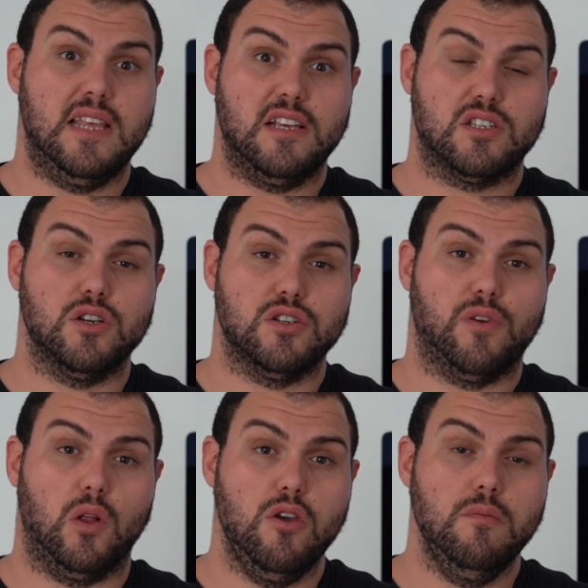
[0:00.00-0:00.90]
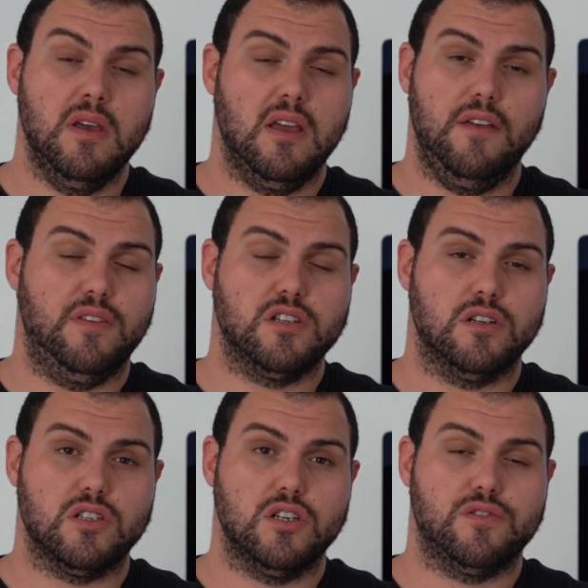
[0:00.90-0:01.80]
is there search volume?
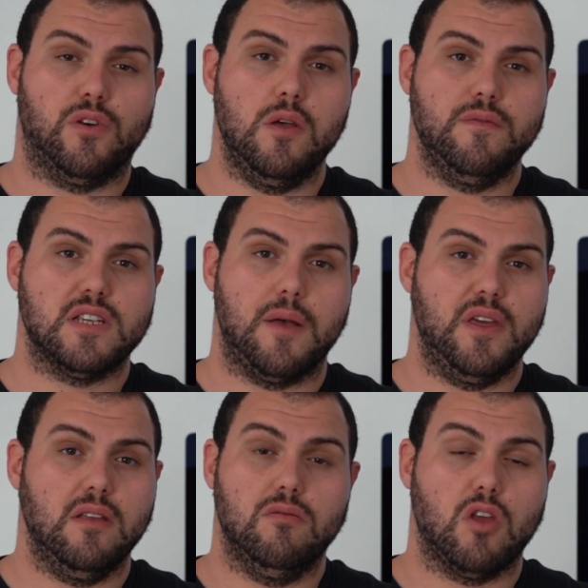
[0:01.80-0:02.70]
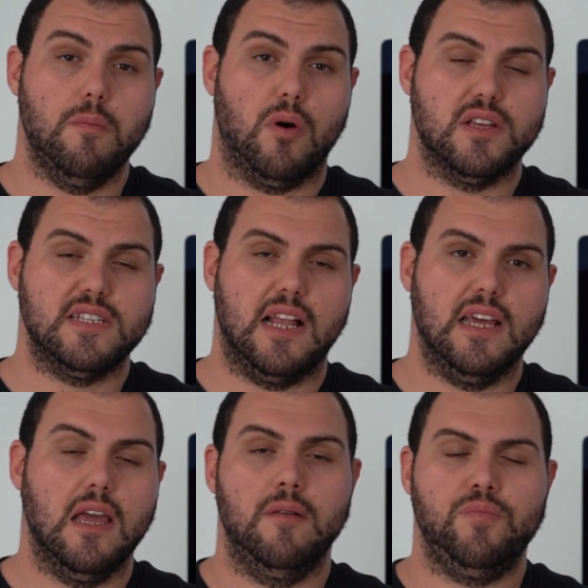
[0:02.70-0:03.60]
If there's not search volume for something, don't bother
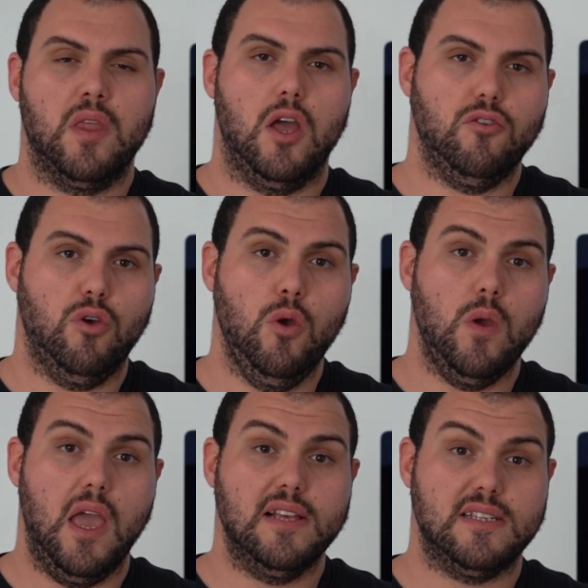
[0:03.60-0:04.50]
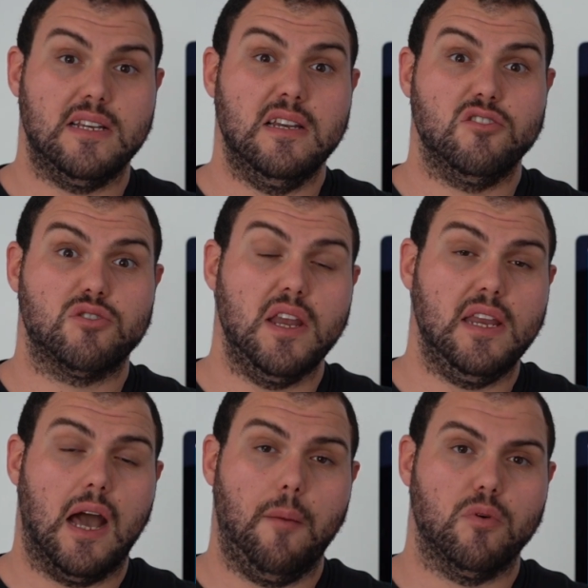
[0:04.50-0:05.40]
selling it. And 2, is it
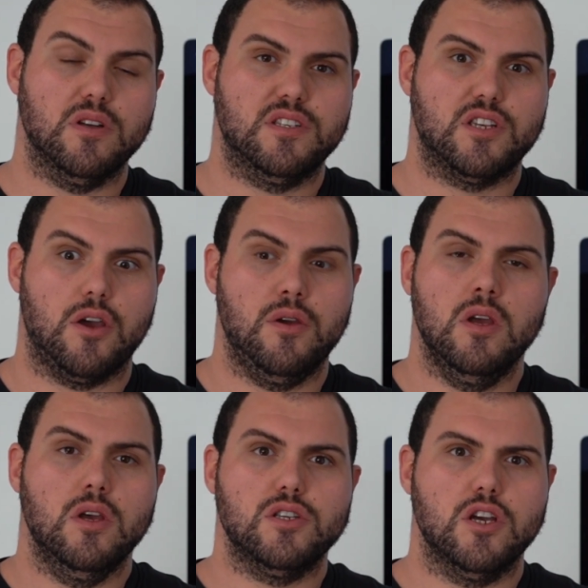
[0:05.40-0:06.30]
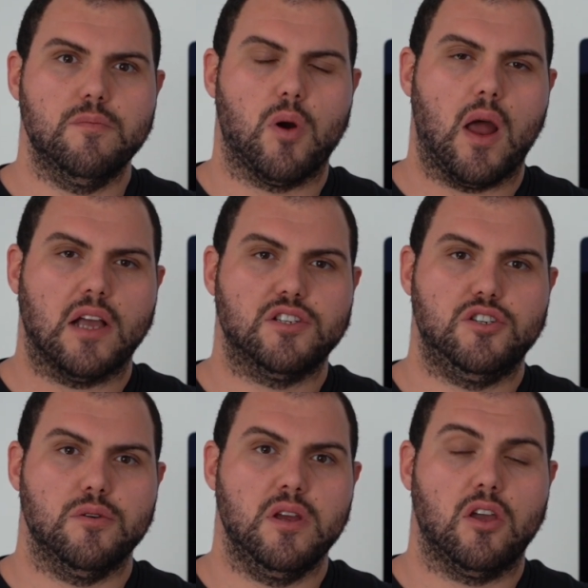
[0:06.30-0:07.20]
trending upwards? So certain
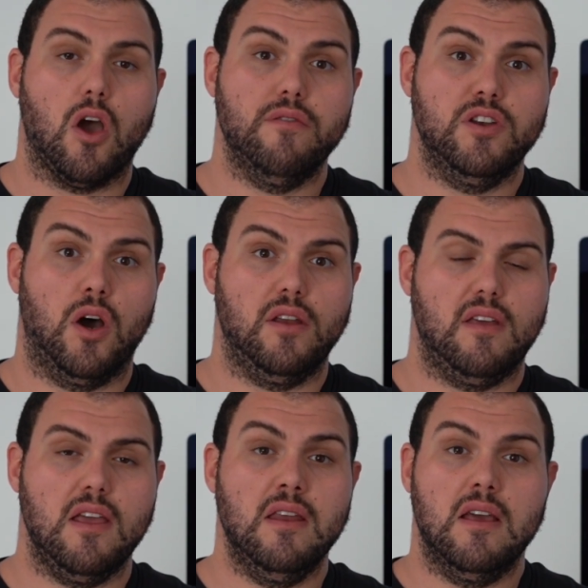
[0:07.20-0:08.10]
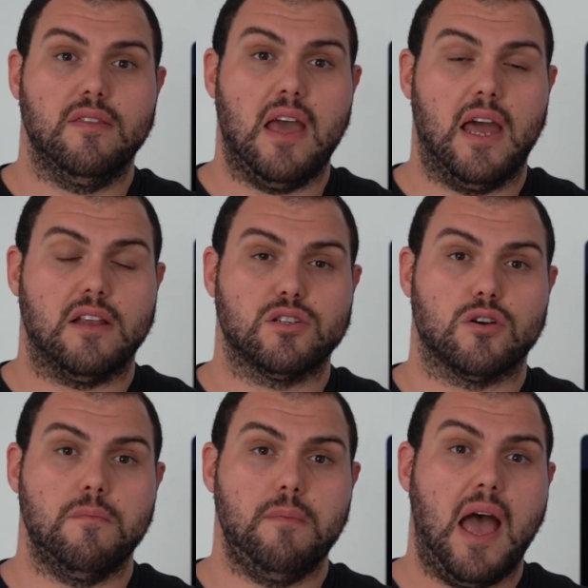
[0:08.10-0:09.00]
products during
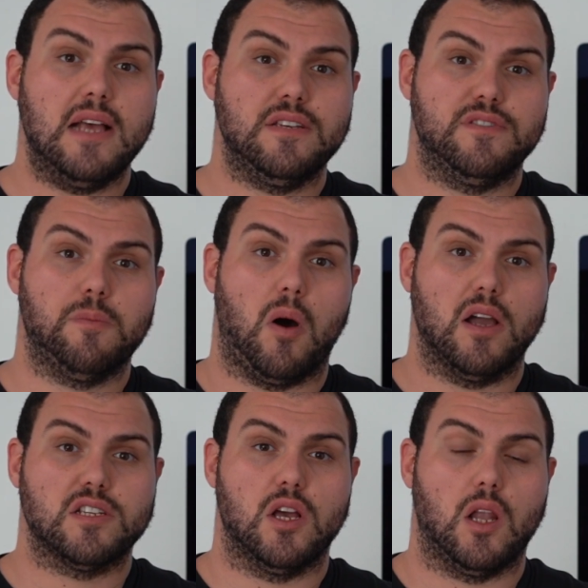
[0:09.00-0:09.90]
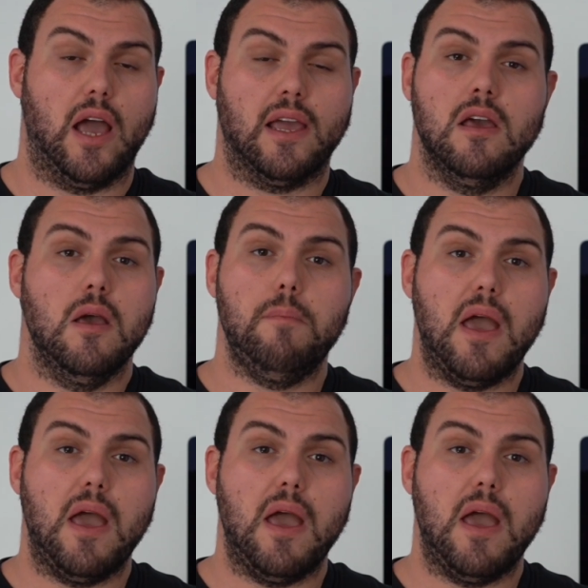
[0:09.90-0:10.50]
COVID-19, saw a massive spike. So like